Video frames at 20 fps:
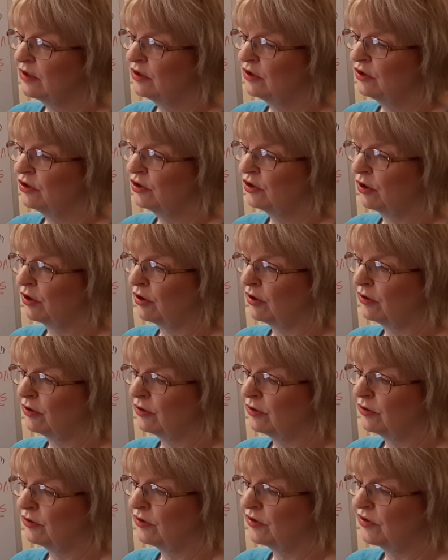
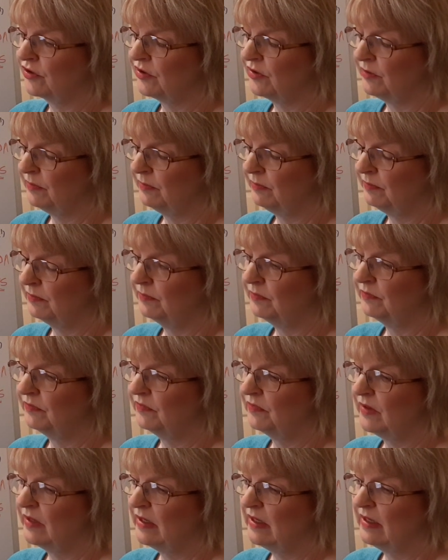charters.
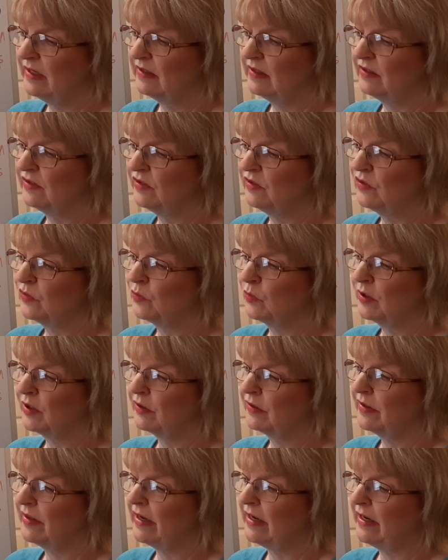This is
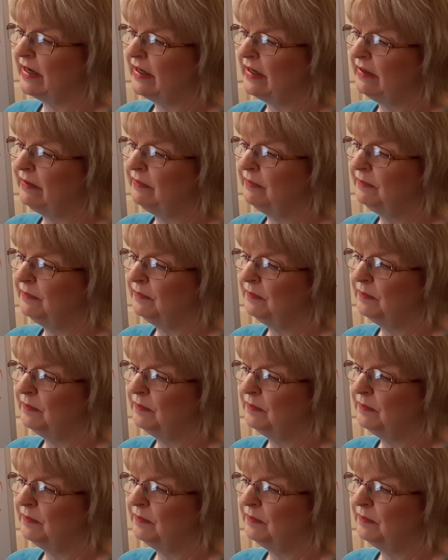where they